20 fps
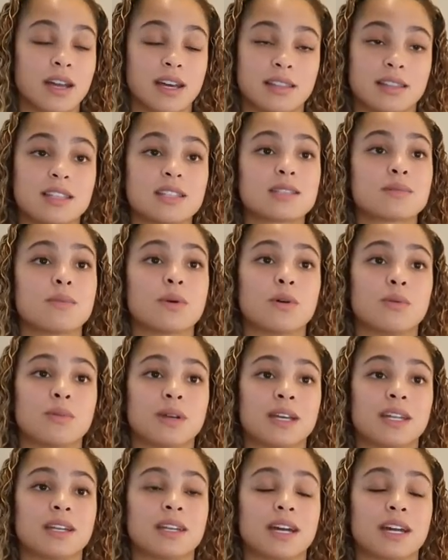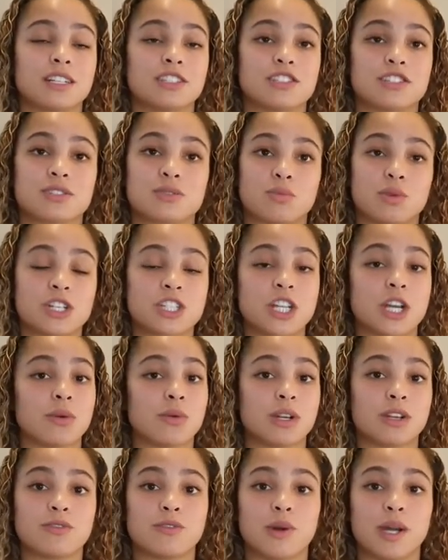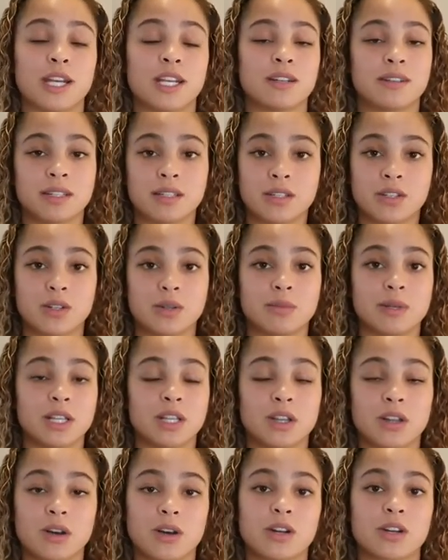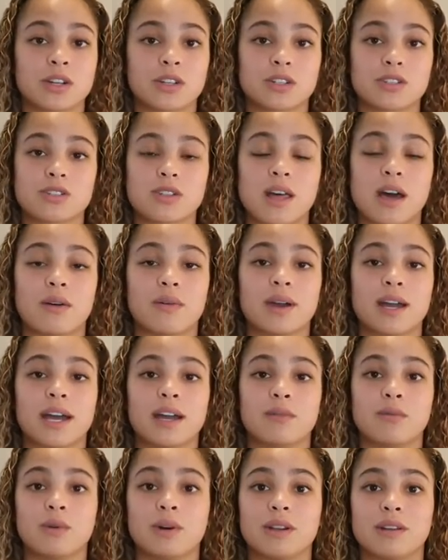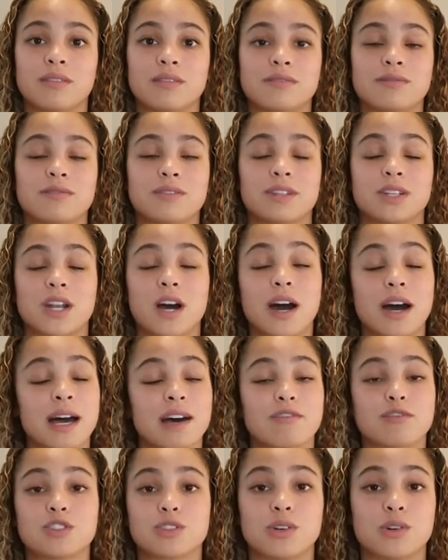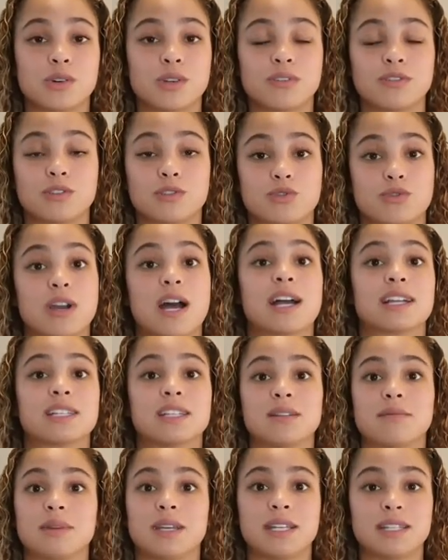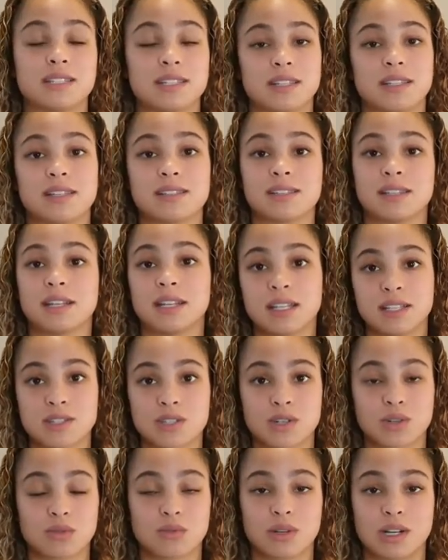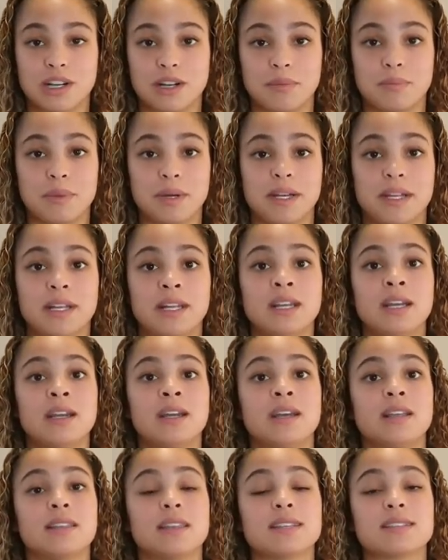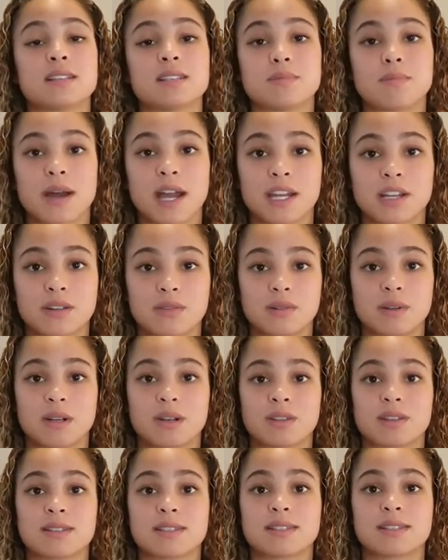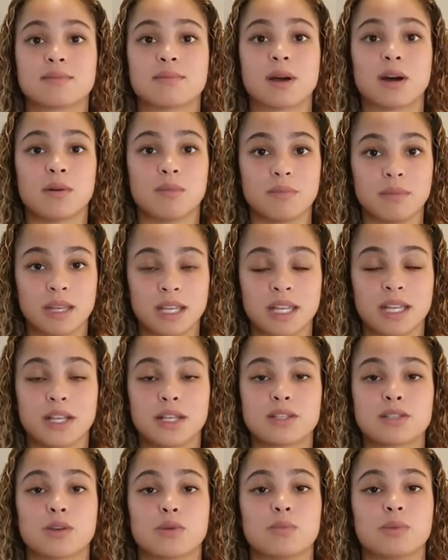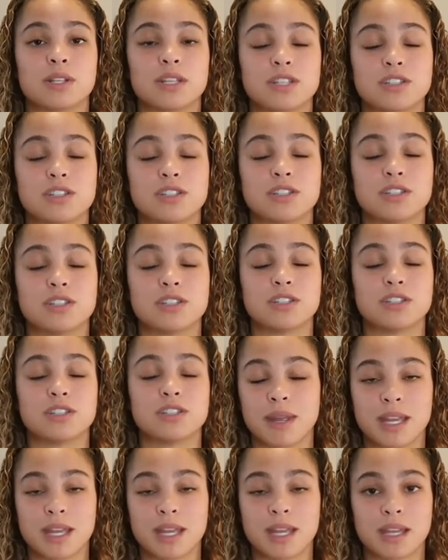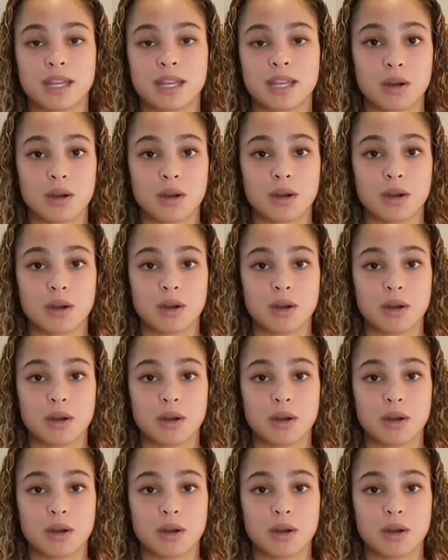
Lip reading: at this moment, I just wish I would have waited a little bit longer, so that way I would have not have dragged him into this and his career. But this is my career, this is about me, so please just make it about me.